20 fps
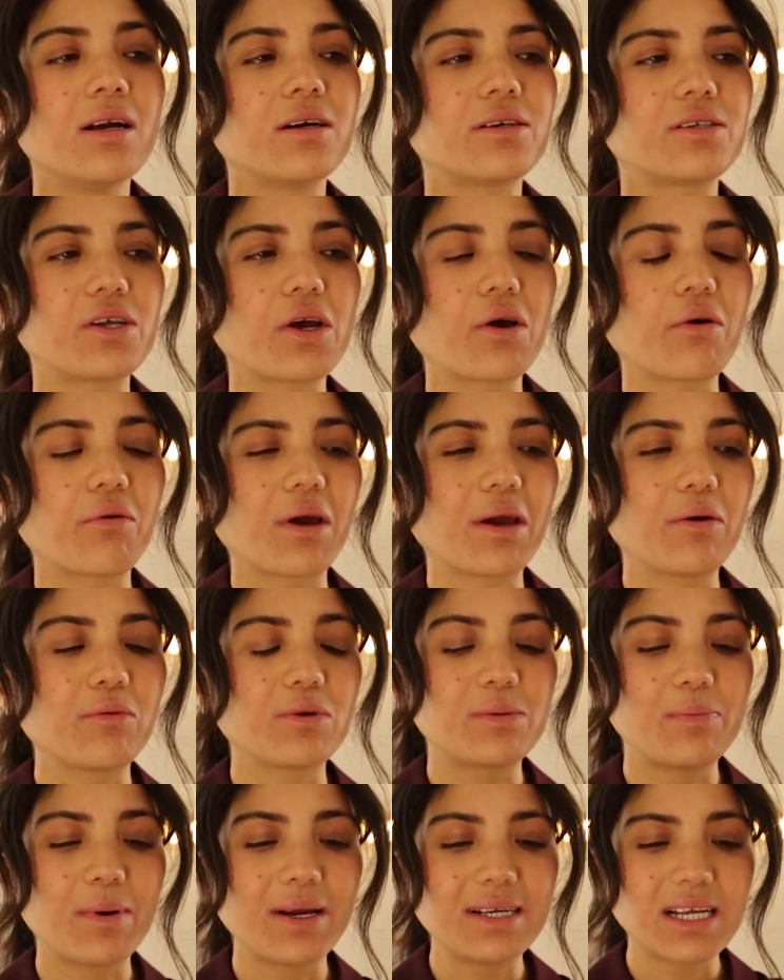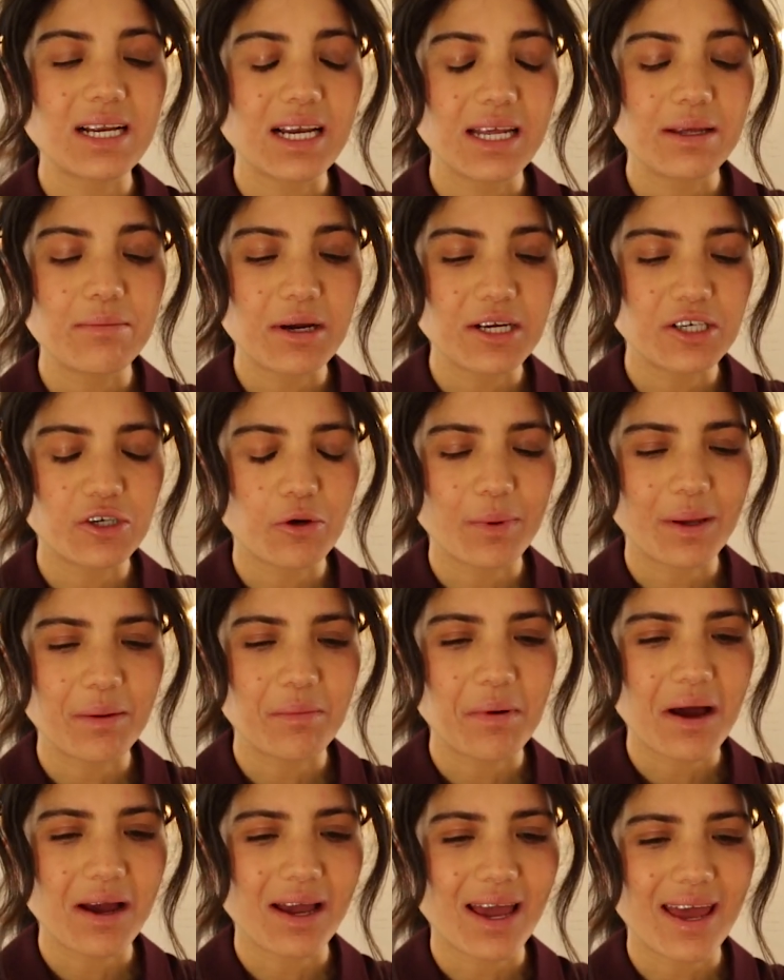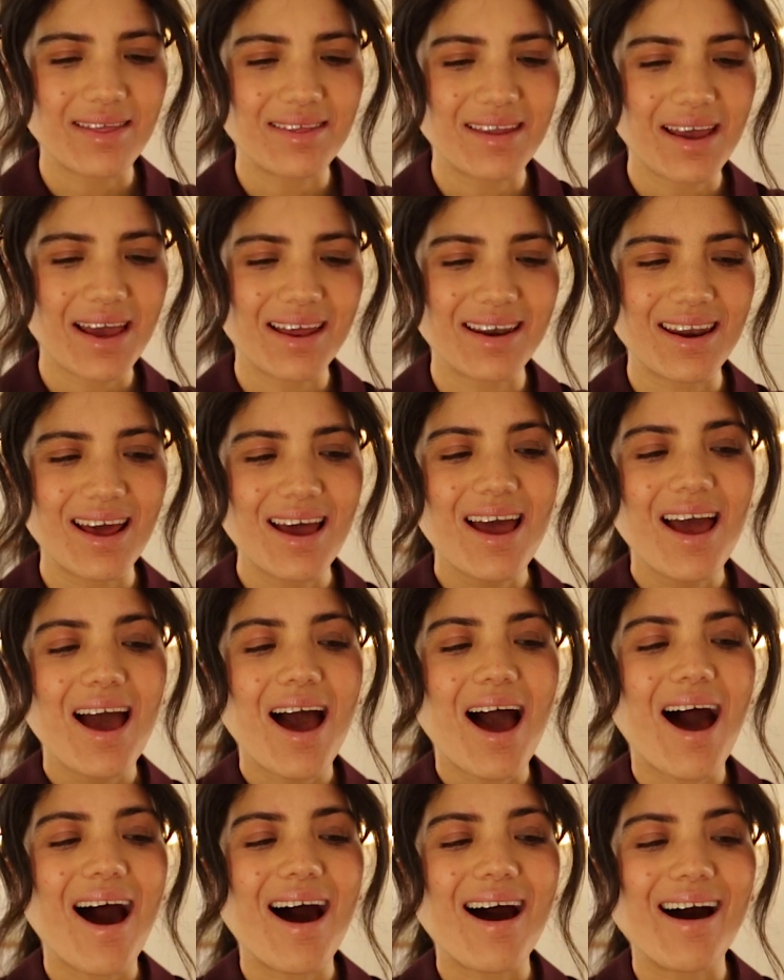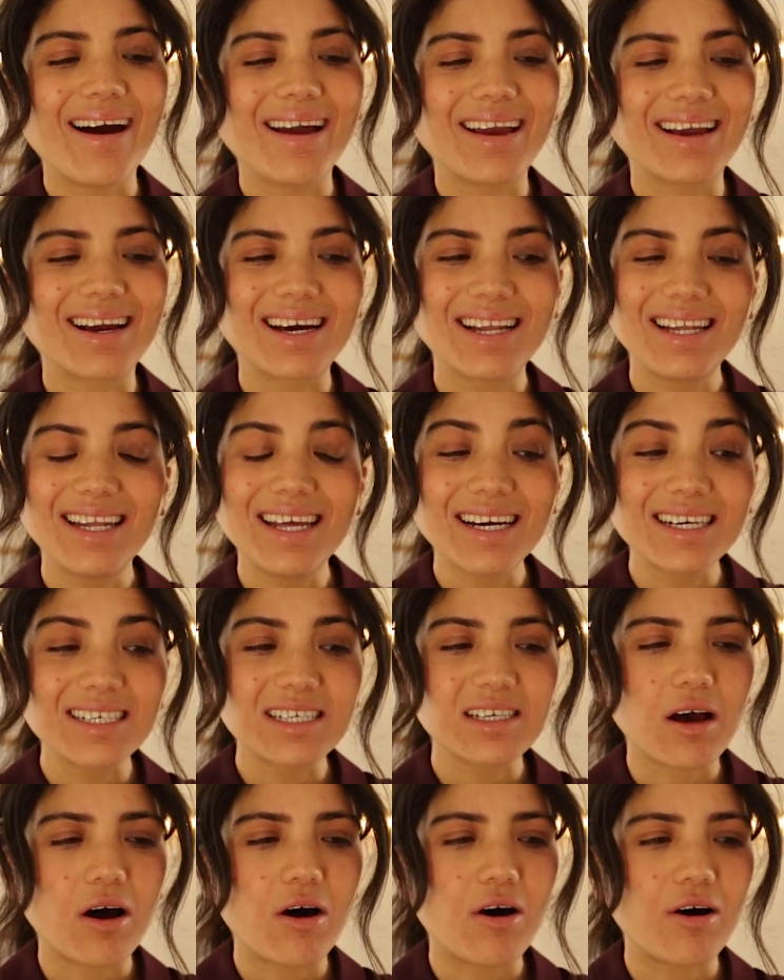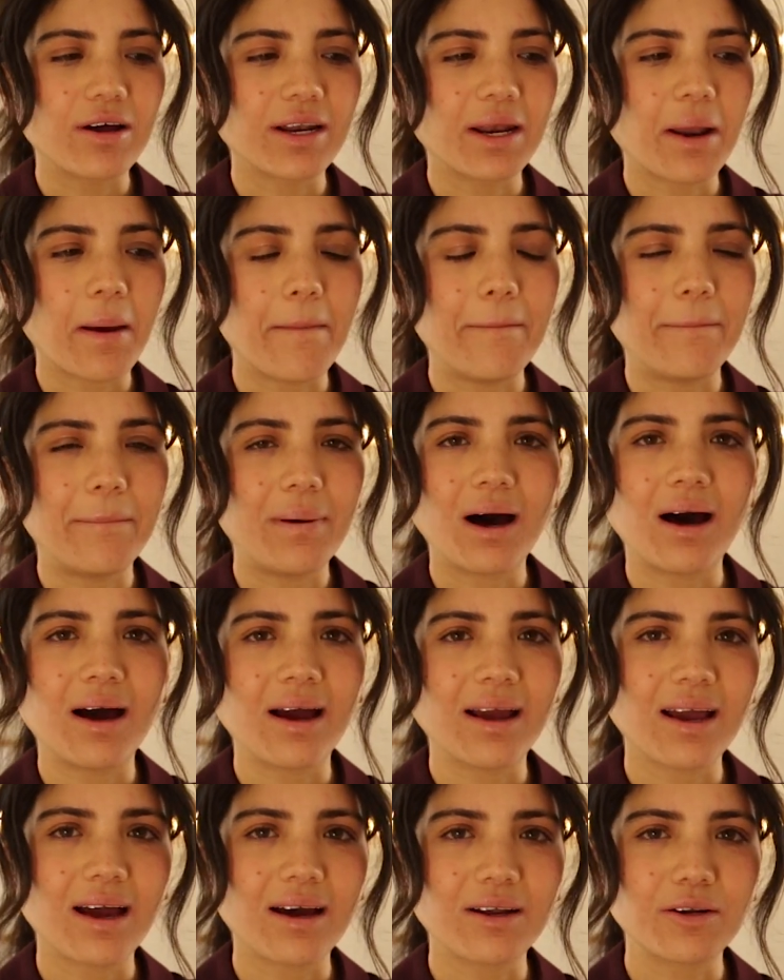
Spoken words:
So it was basically in my shopping bag, and then I clicked on buy.